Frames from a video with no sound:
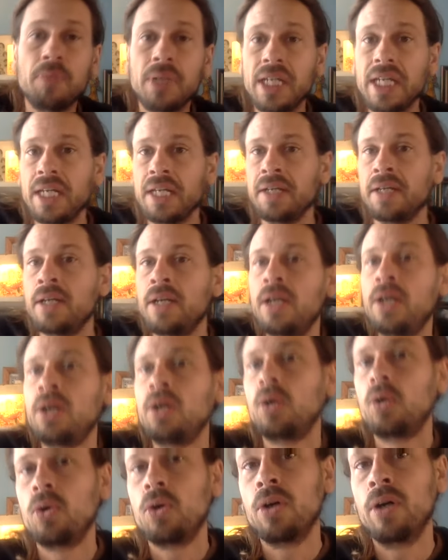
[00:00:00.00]
meat,
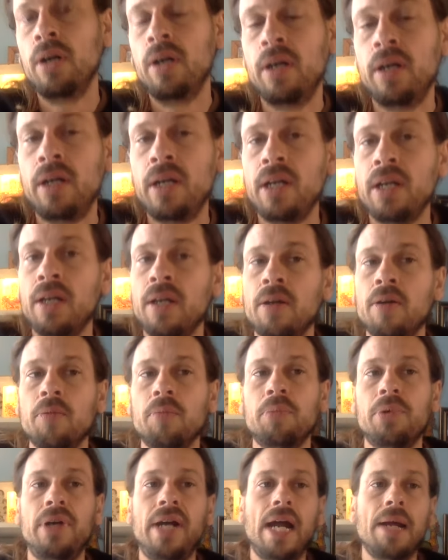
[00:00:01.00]
or
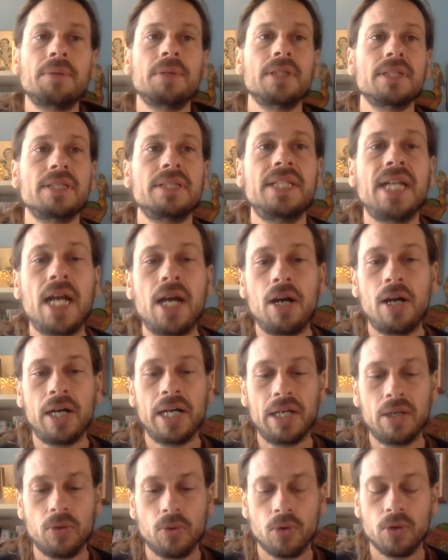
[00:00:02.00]
perhaps it's
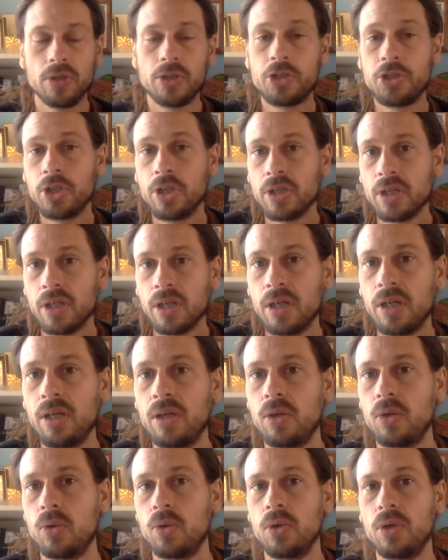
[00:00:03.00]
dairy or
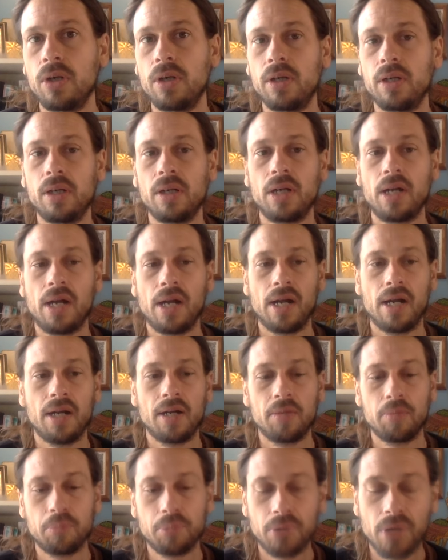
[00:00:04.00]
sugar or
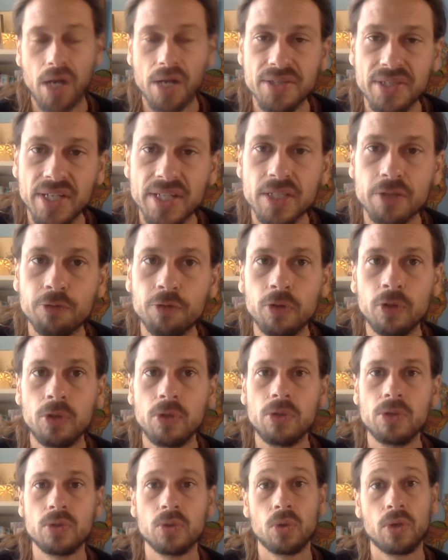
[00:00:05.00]
processed
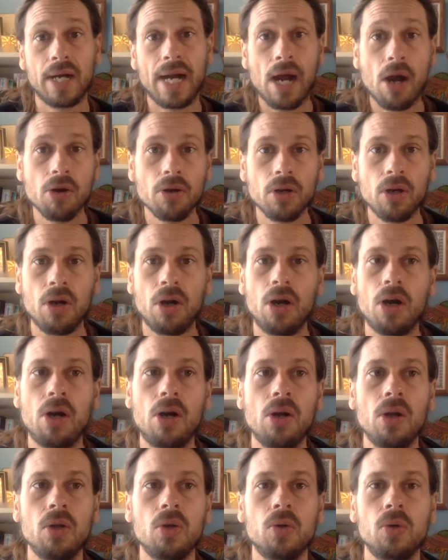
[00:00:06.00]
foods or
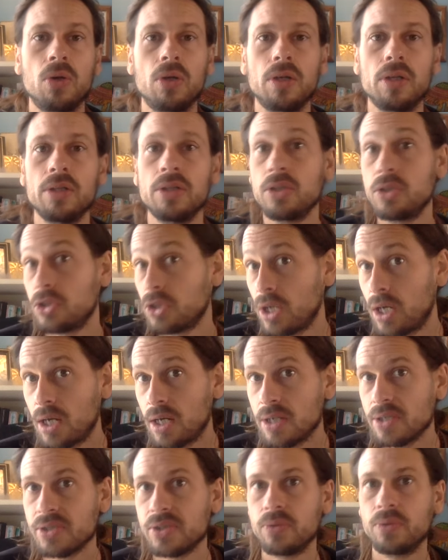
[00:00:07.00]
alcohol or
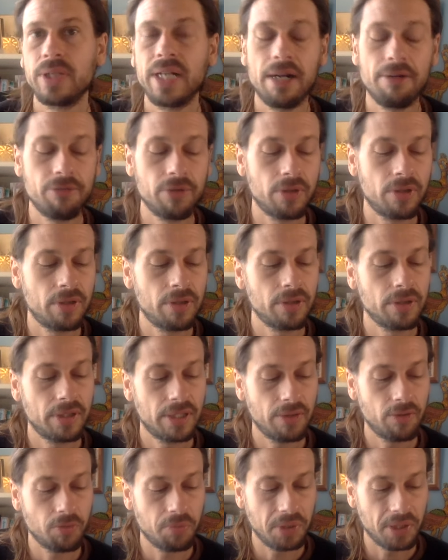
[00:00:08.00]
drugs or whatever,
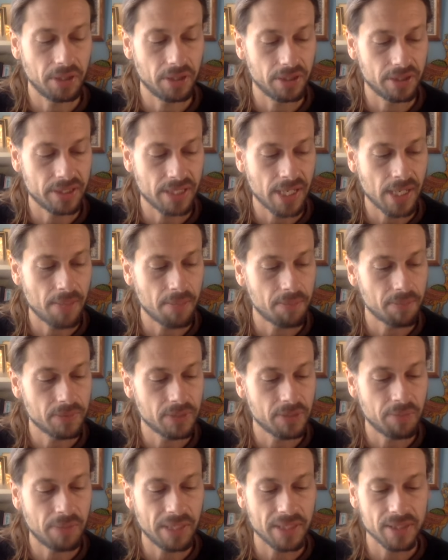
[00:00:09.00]
it would be a good time
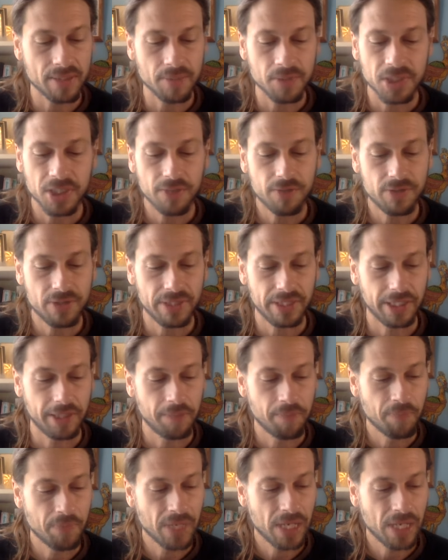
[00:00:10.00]
to make some shifts there.